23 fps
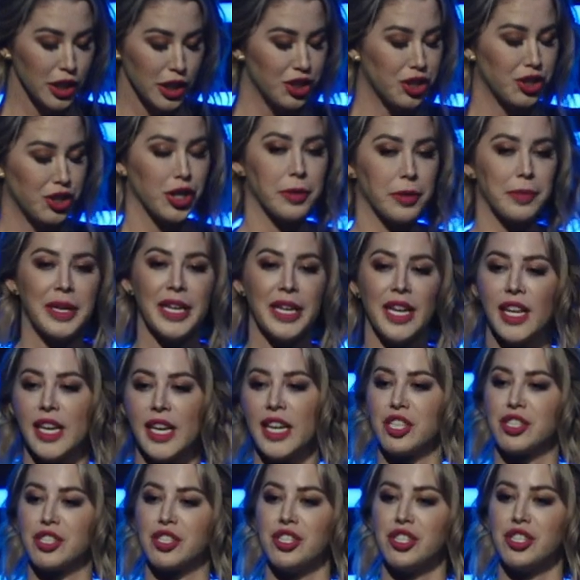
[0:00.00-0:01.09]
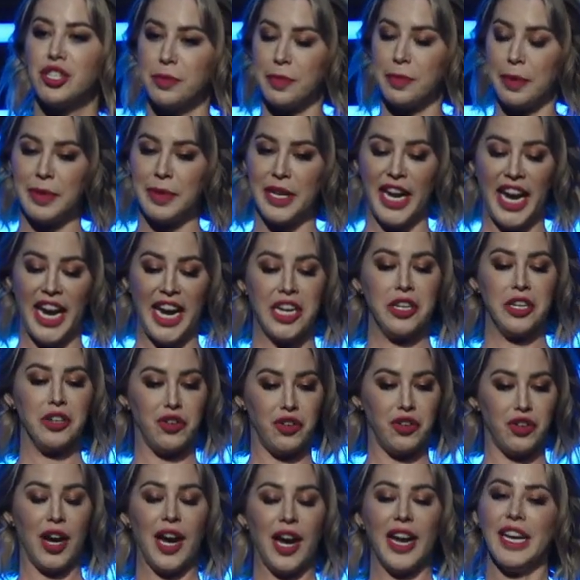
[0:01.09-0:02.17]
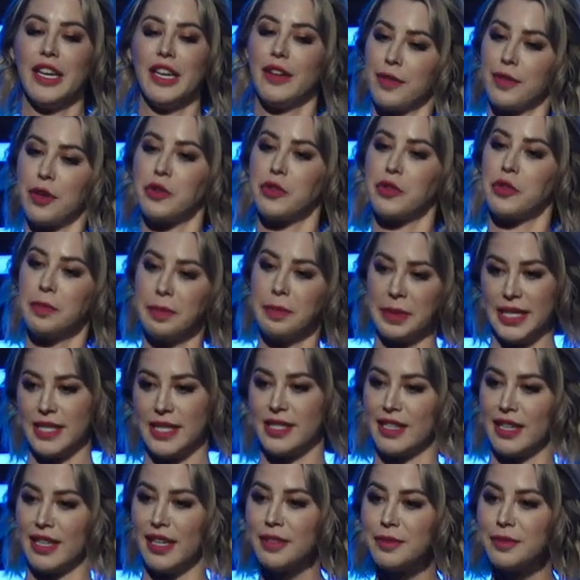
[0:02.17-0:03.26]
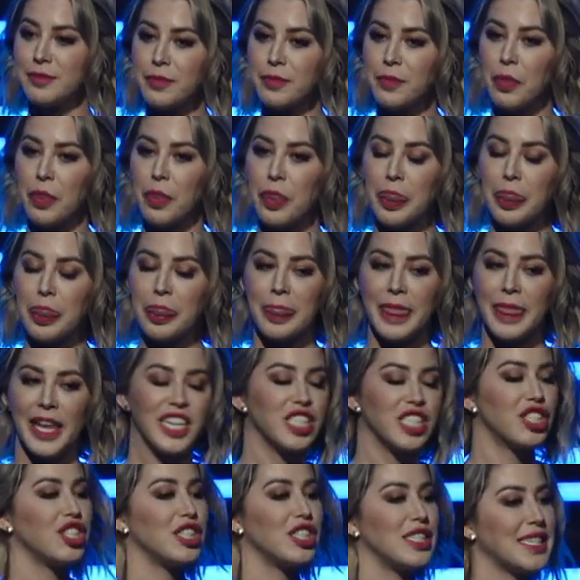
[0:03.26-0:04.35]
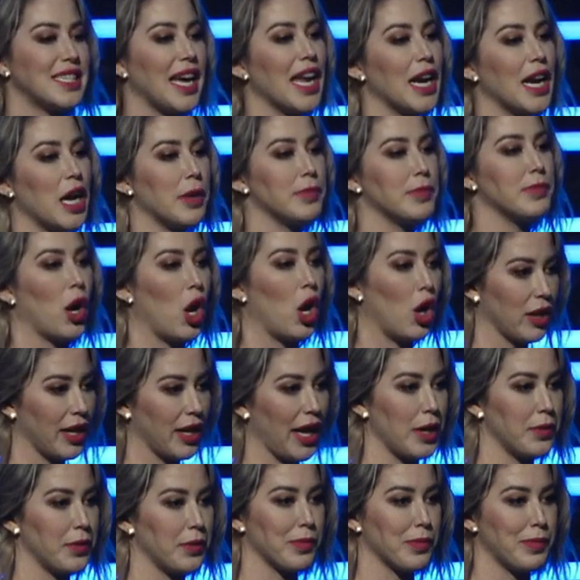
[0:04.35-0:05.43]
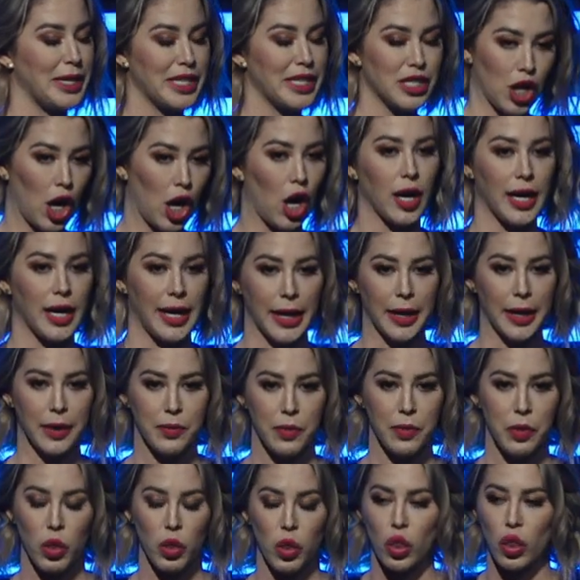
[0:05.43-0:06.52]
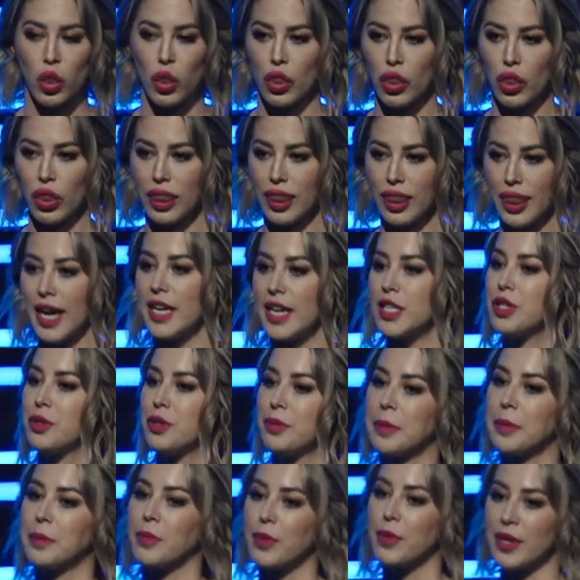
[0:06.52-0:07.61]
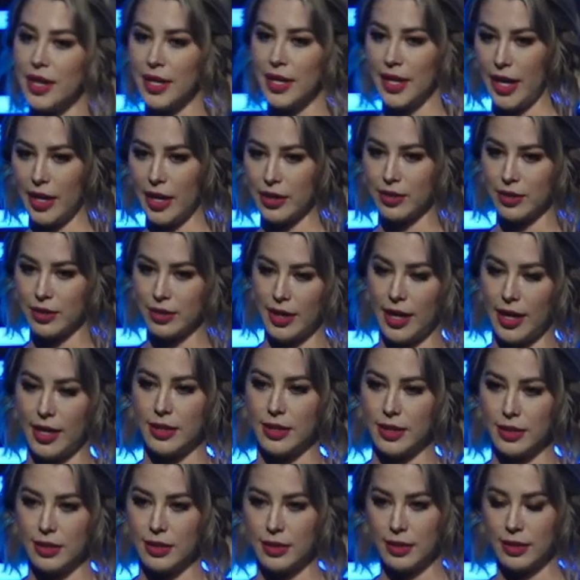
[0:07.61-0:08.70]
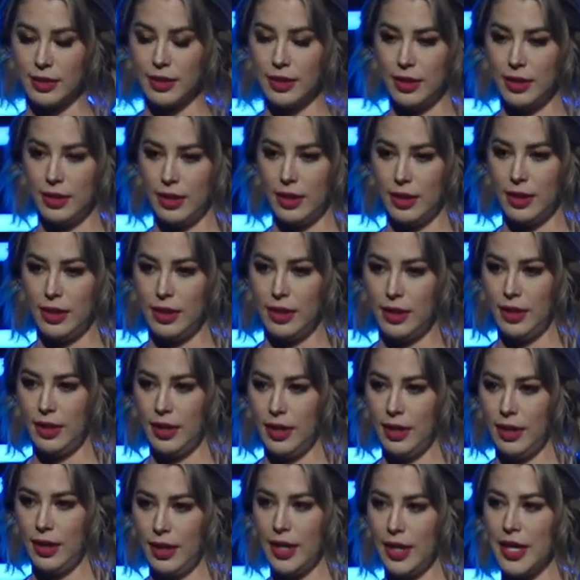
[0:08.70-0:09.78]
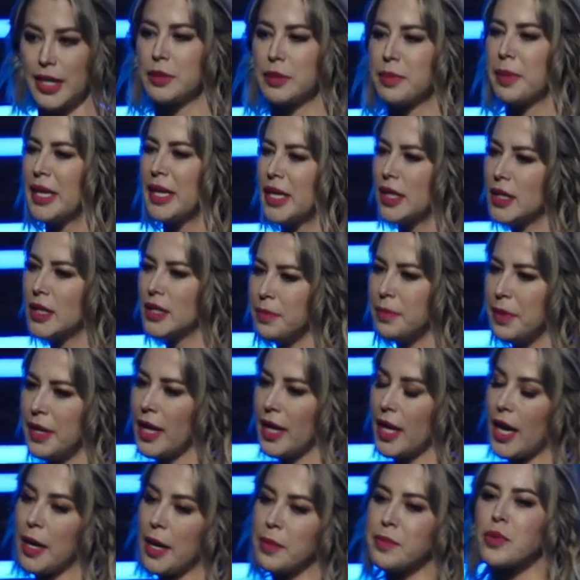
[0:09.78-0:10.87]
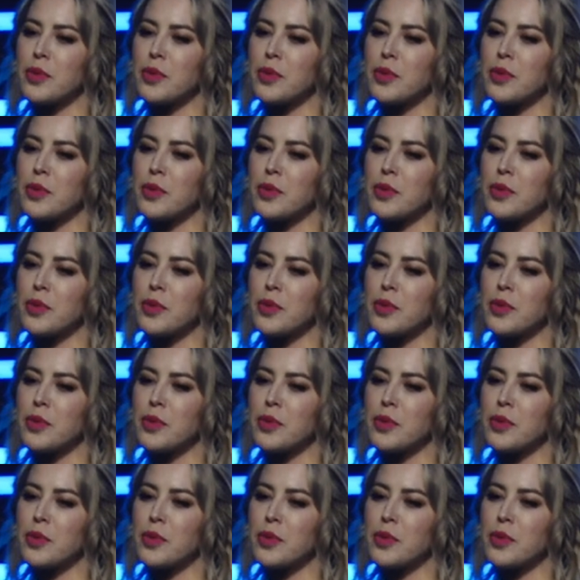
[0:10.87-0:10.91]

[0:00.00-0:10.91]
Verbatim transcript: She took me into the kitchen, she made me a giant frozen pizza, and she sat up all night with me talking and doing breathing exercises and explaining to me that I